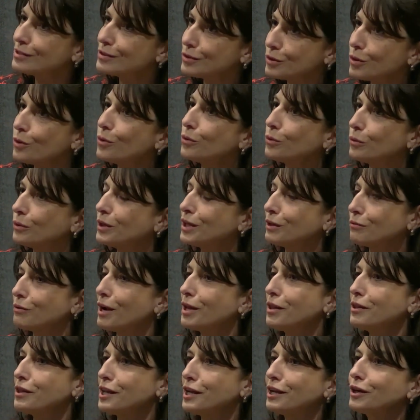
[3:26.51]
So
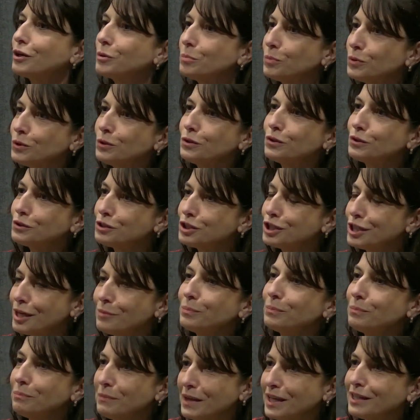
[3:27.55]
rather than a computer
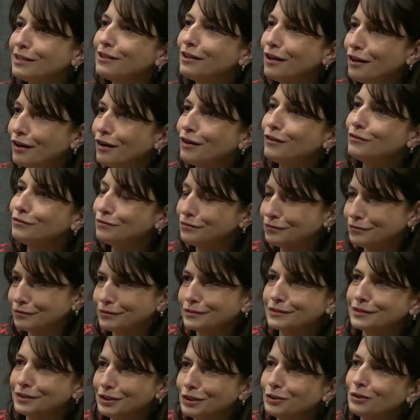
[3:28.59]
chip made
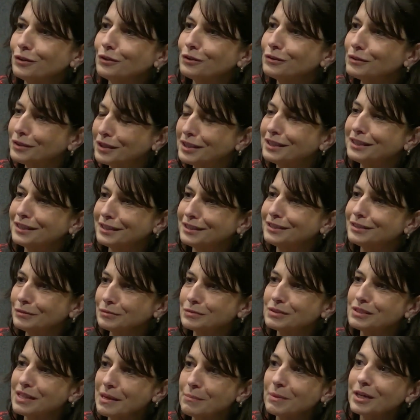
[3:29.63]
of,
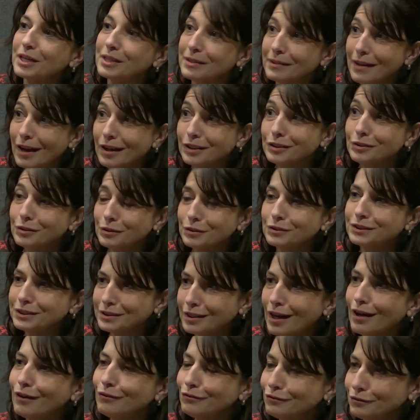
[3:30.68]
semiconductor
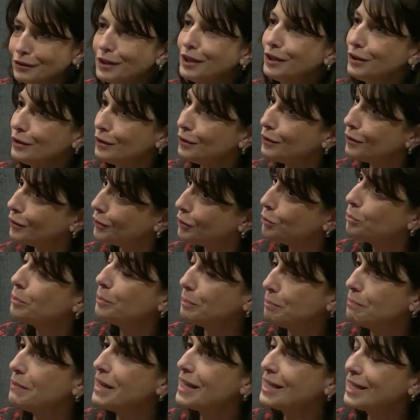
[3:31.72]
stuff,
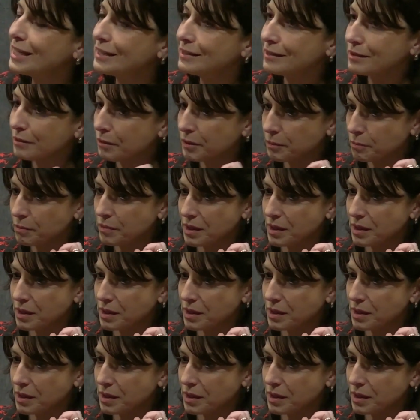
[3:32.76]
you make it,